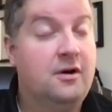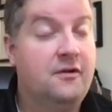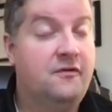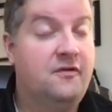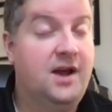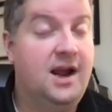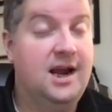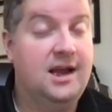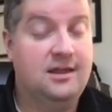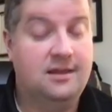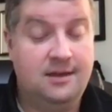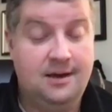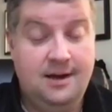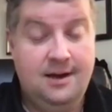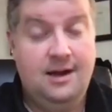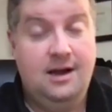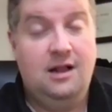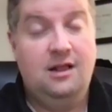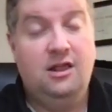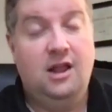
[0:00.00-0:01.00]
of faith.
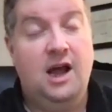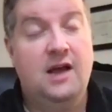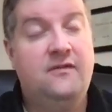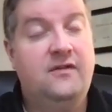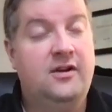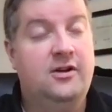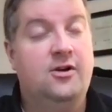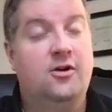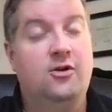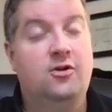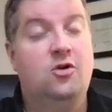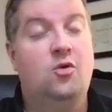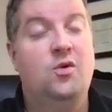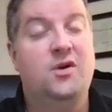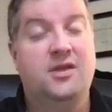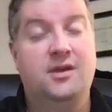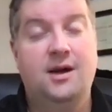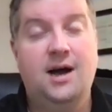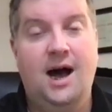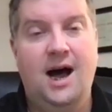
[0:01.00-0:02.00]
Life eternal
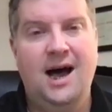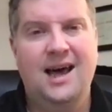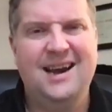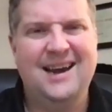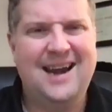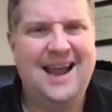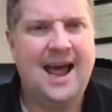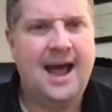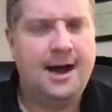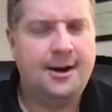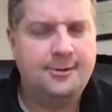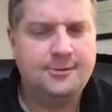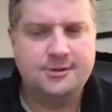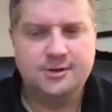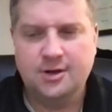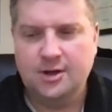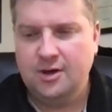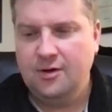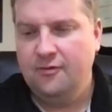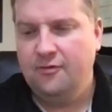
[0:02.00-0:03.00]
with God, and how
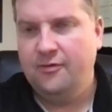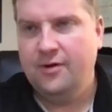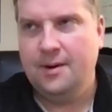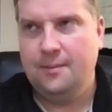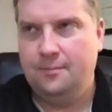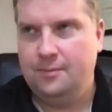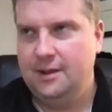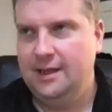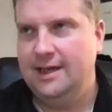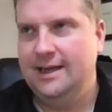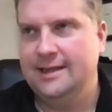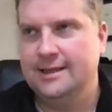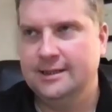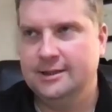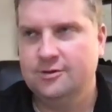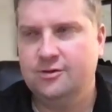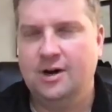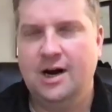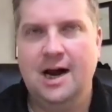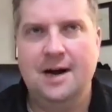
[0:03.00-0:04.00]
do you completely
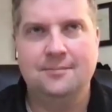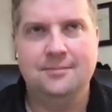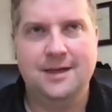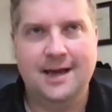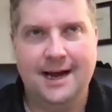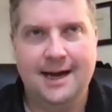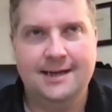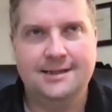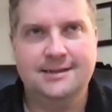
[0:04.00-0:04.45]
describe that?